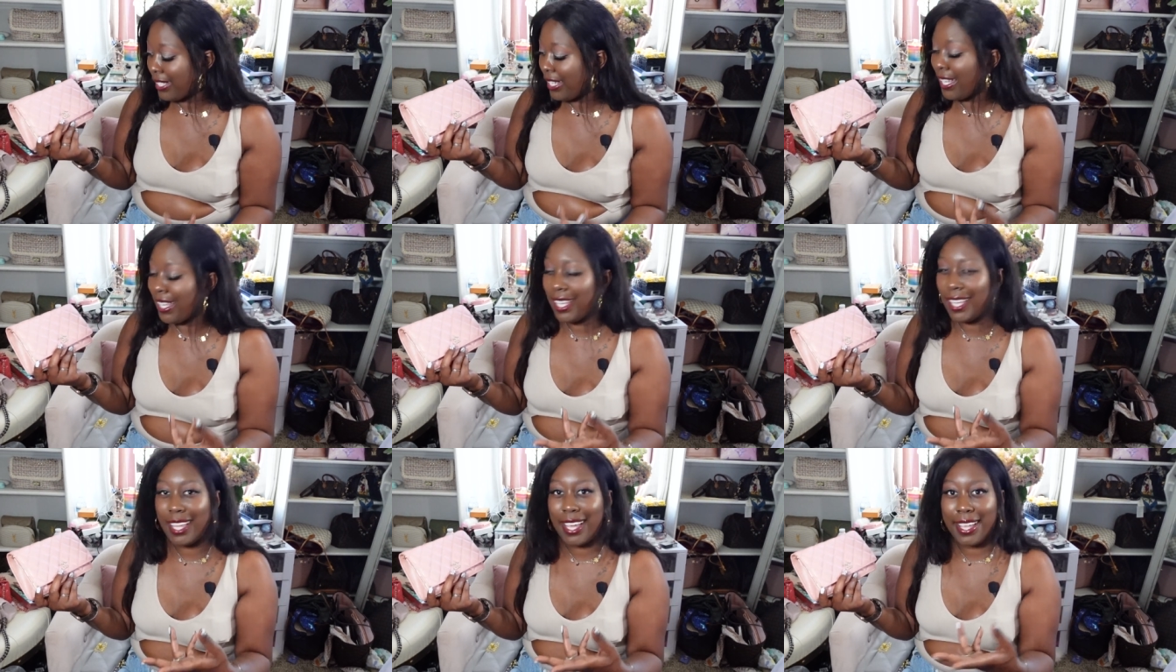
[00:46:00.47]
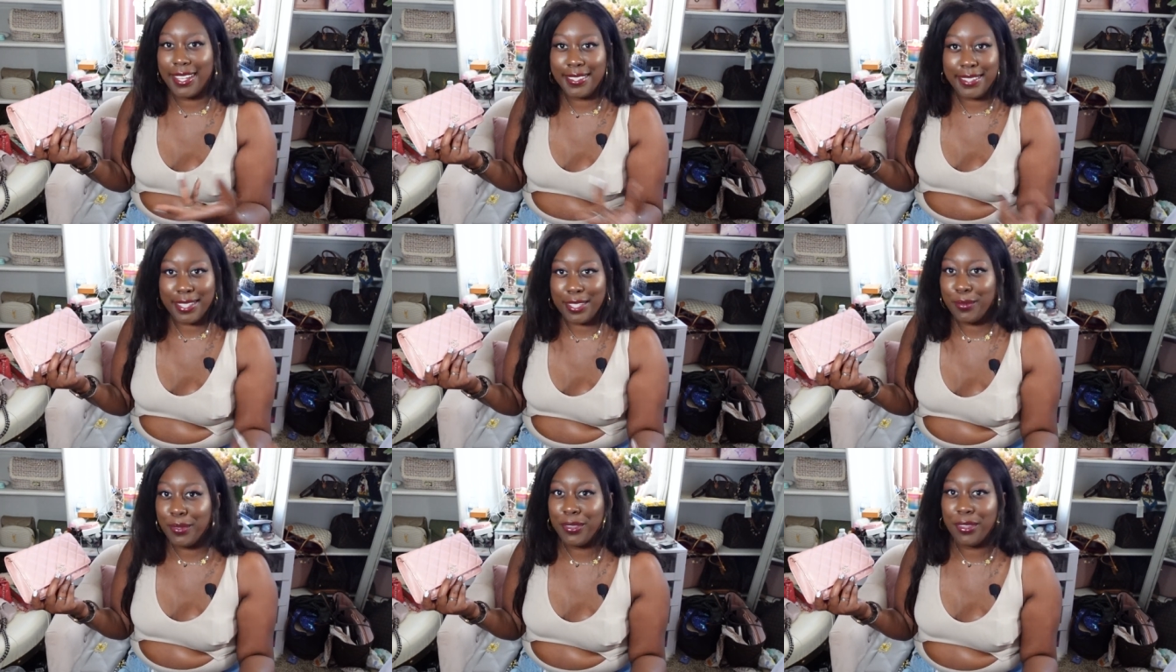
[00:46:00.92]
like I
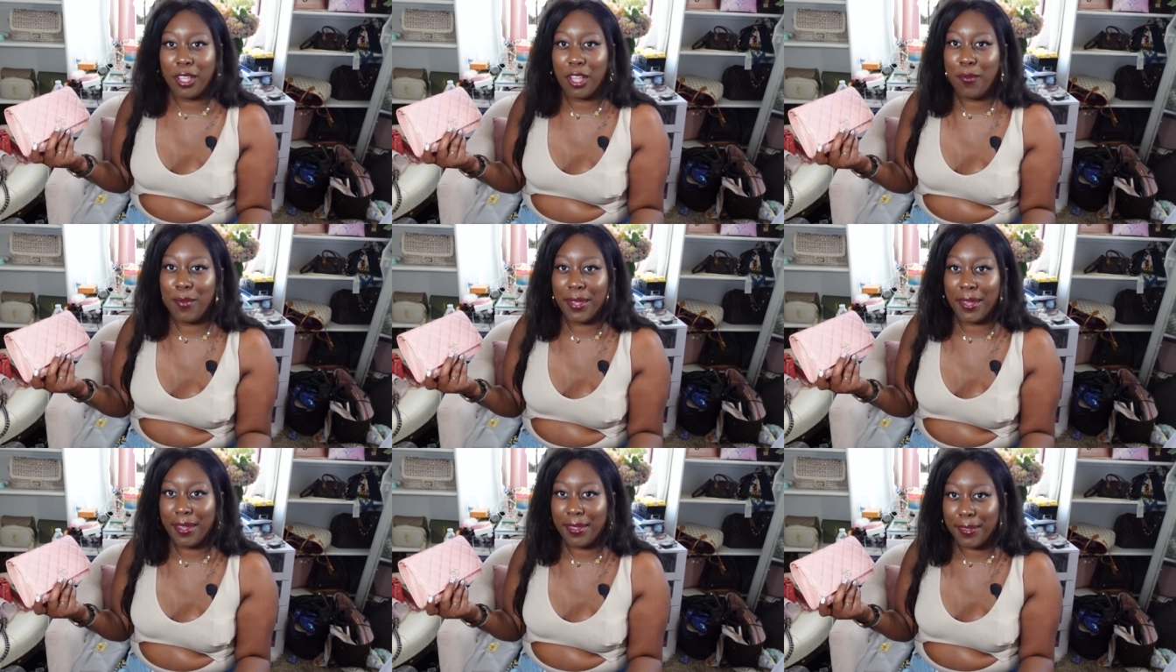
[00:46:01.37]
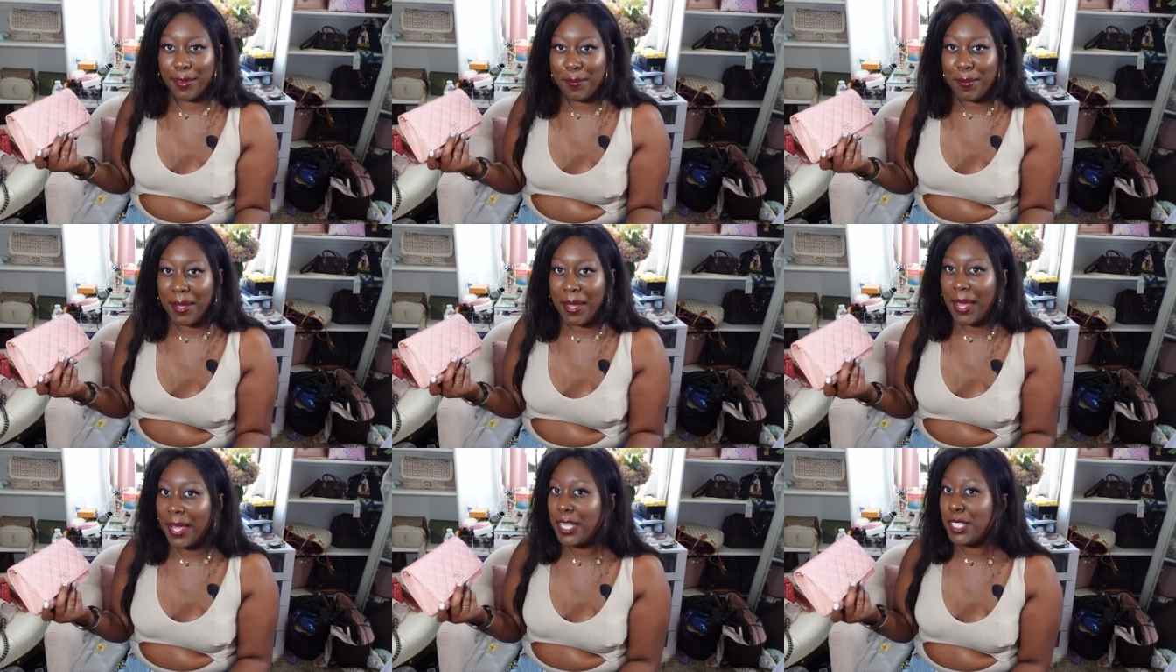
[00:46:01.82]
did with all my other
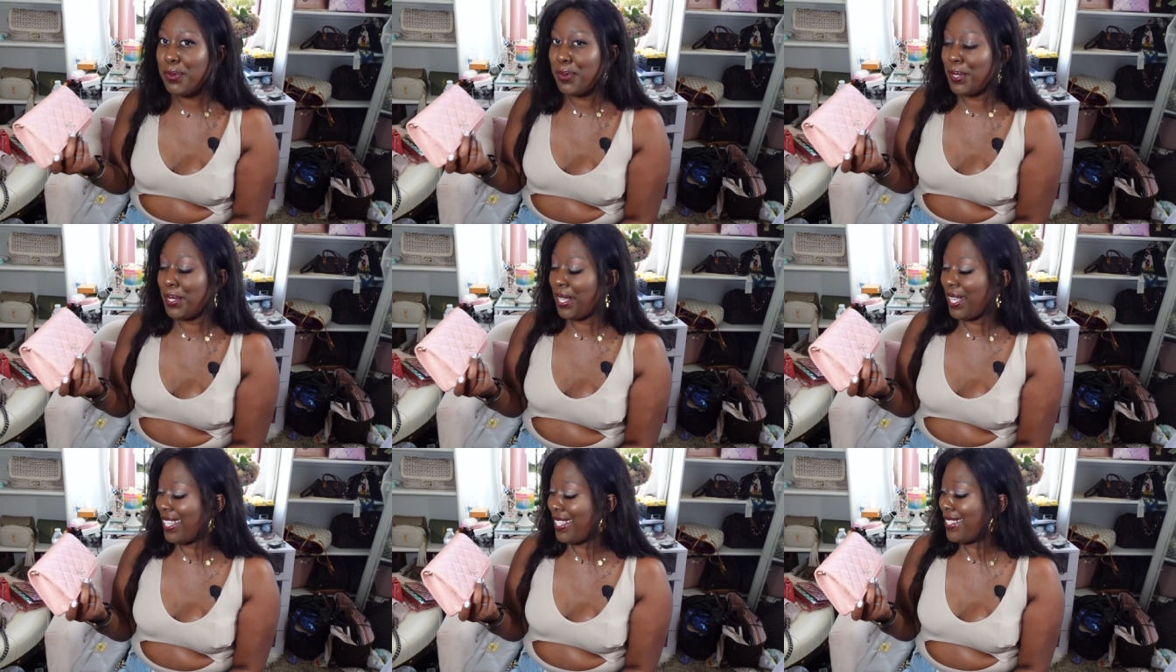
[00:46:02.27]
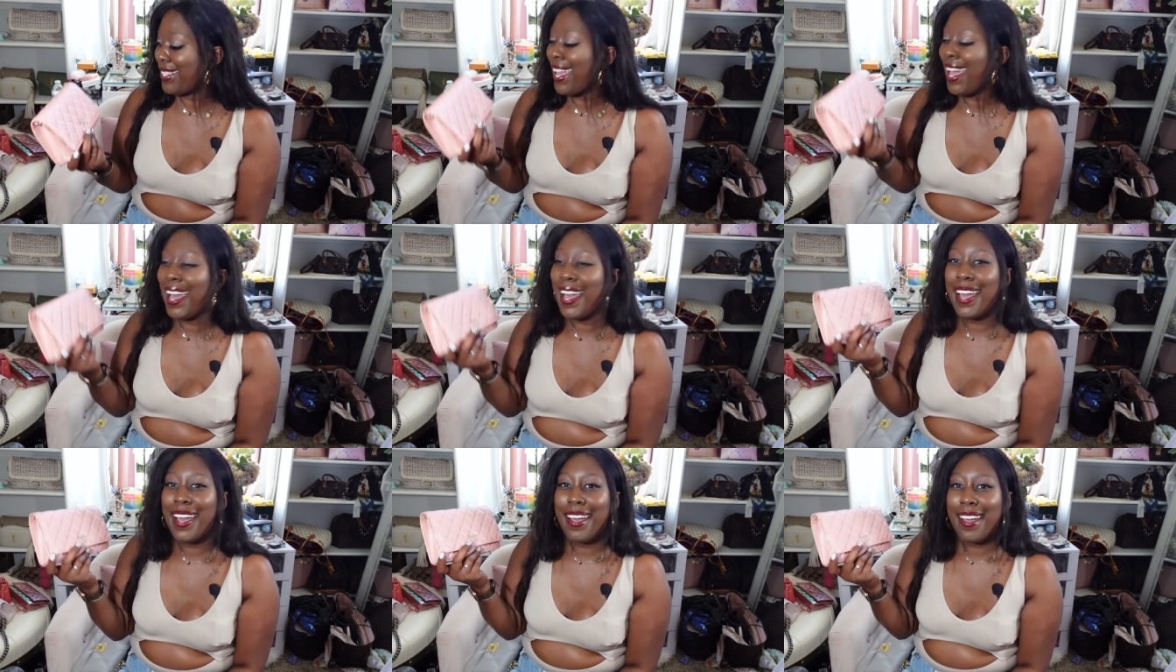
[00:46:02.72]
bags, because
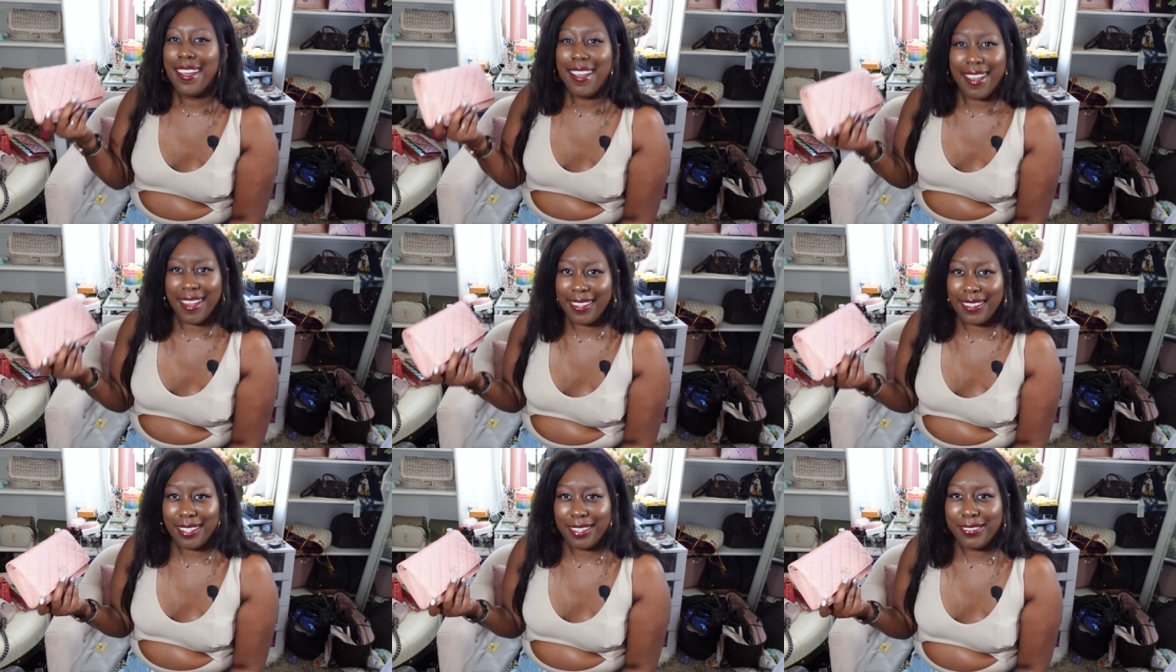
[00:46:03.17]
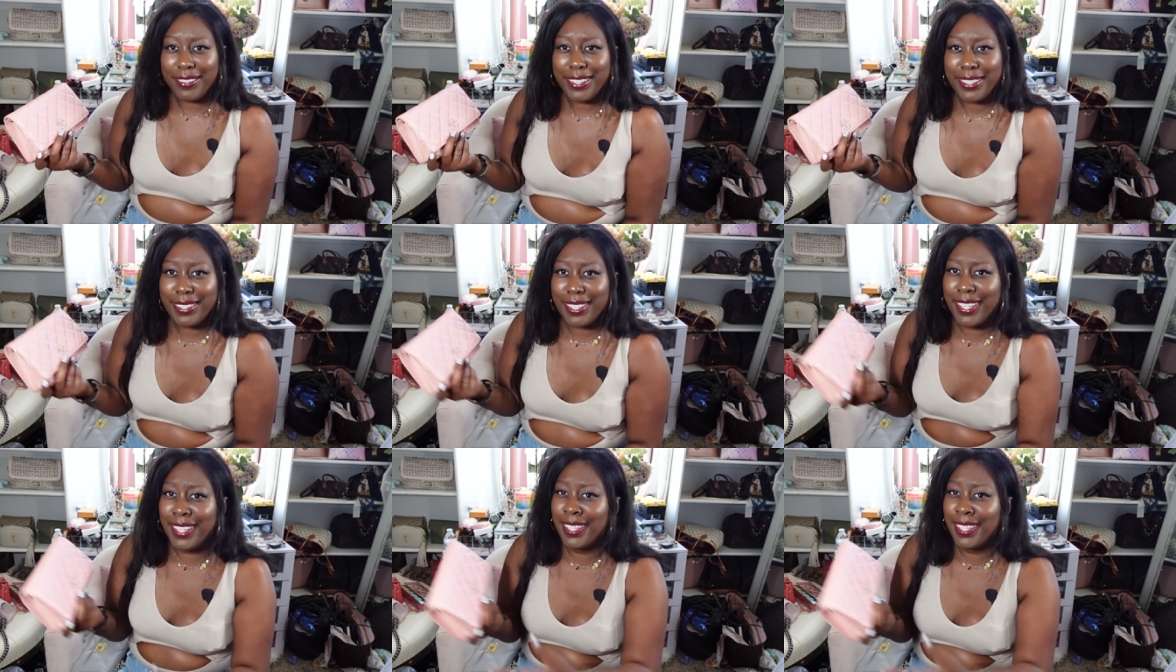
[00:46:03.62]
I love it